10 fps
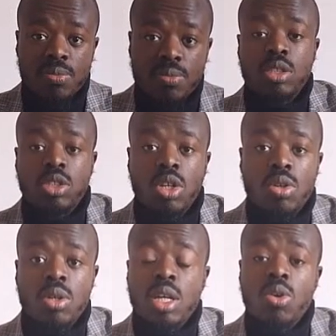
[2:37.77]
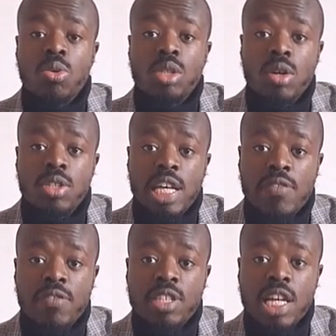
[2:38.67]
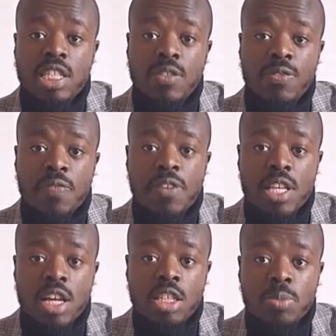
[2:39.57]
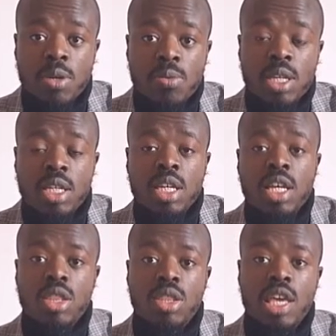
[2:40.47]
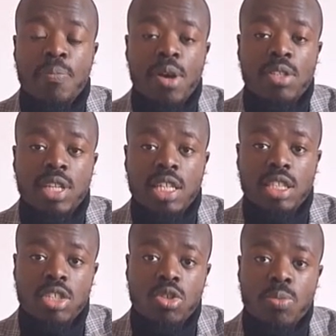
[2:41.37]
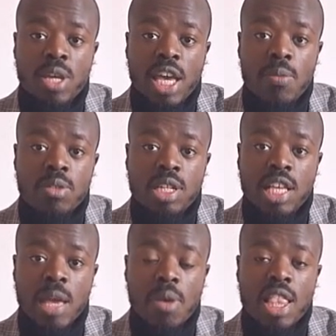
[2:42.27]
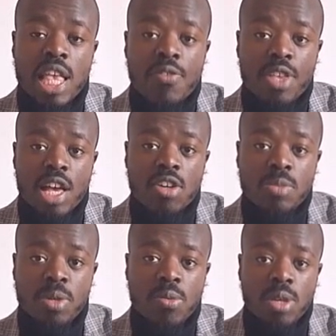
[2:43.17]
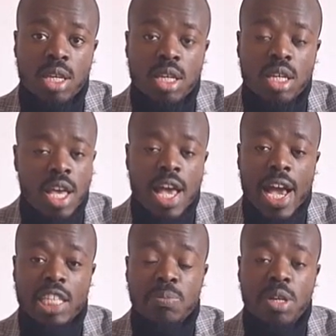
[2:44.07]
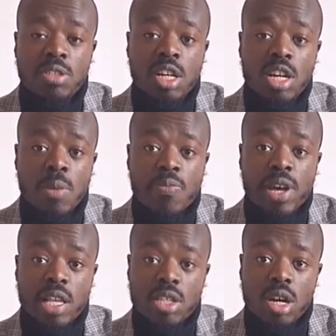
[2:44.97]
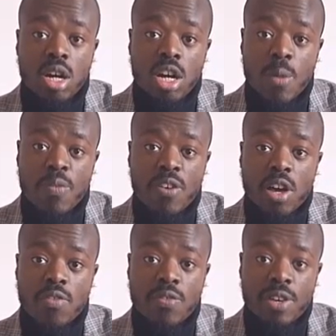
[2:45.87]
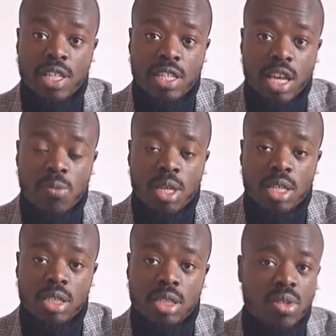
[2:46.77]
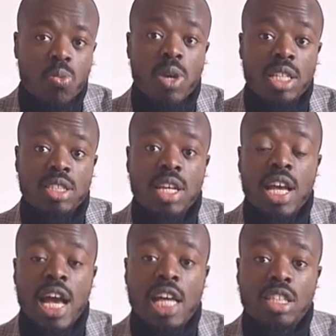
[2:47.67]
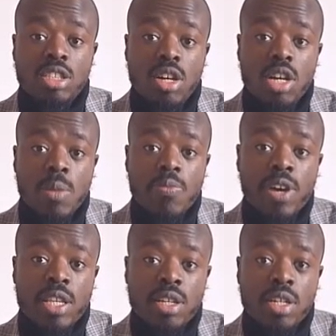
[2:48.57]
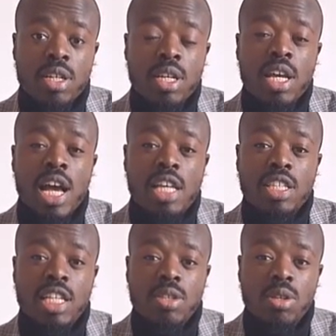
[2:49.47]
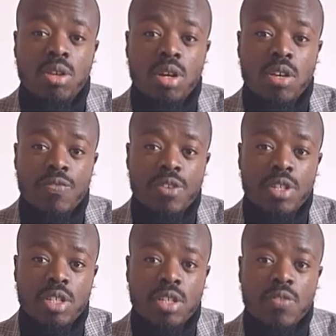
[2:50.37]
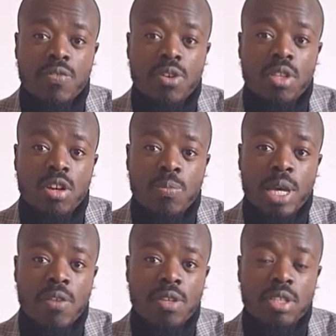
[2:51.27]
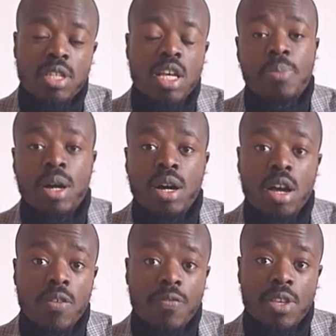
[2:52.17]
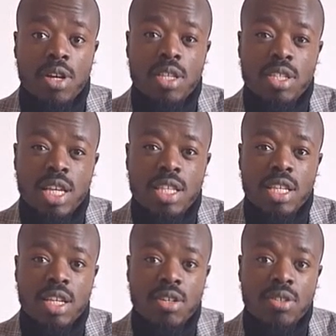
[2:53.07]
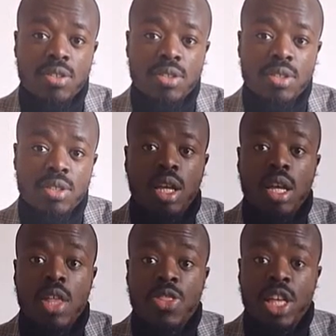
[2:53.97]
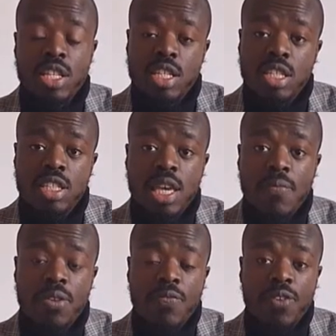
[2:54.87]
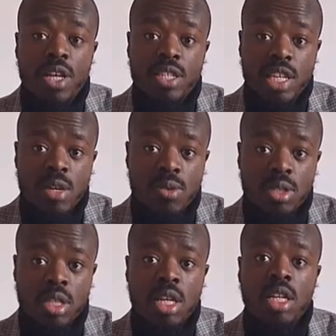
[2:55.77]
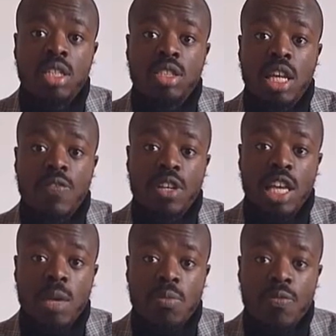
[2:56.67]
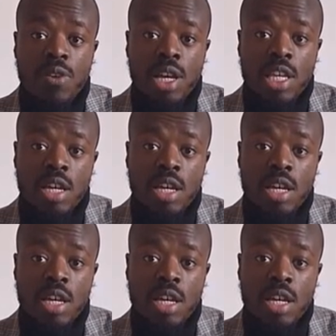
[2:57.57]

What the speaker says: So although it's advertised as 15 hours per week, in most cases, you'll be able to claim 11 hours per week, as most childcare providers are open for over 38 weeks, which, as a childcare provider, has led to a lot of confusion for a lot of parents, but hopefully you understand it now. This is the same for the 30 hours. So if you're claiming 30